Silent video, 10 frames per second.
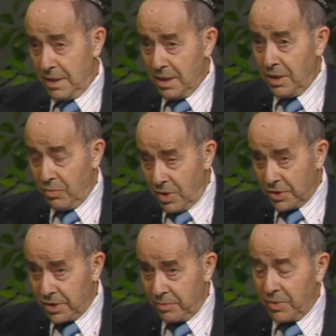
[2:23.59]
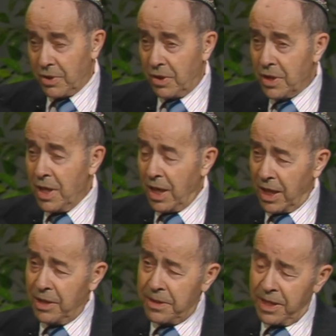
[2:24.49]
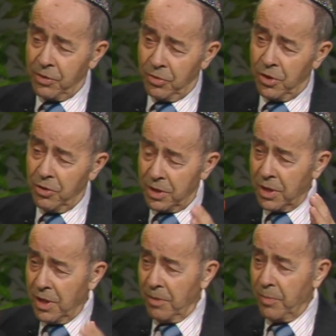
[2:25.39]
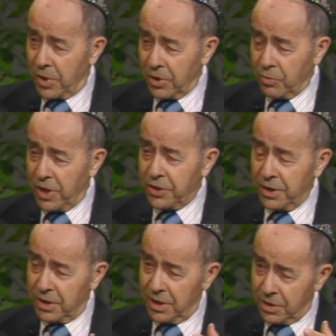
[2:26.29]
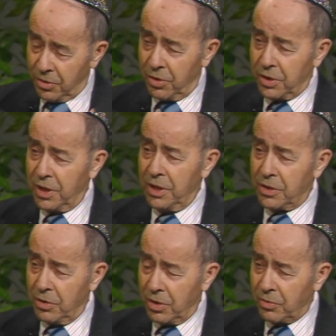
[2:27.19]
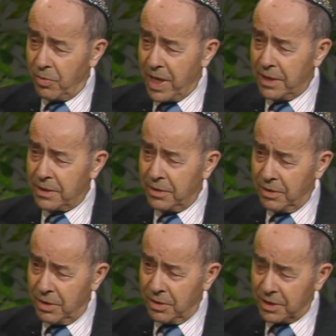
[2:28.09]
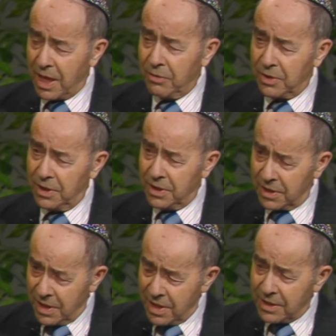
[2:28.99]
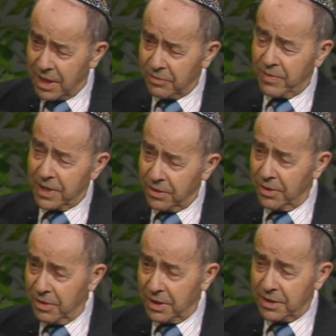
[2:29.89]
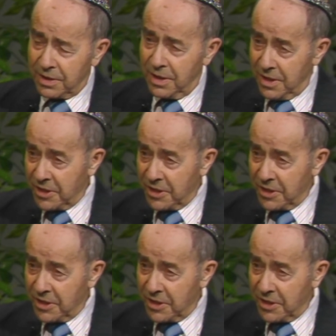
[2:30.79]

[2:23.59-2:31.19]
in Washington, because I think you know it, because Washington is northeast, northwest, you know, southeast, southwest, you know, it's yes.